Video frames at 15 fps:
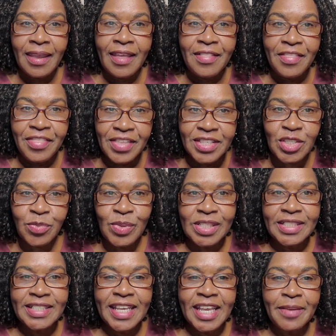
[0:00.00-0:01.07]
This will
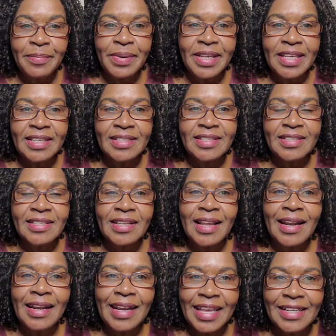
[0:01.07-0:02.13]
take place
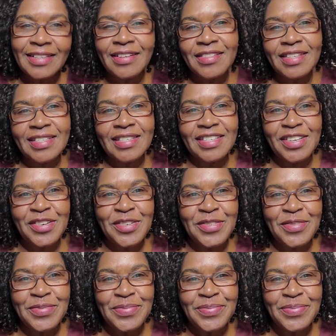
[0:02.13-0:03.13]
later this year.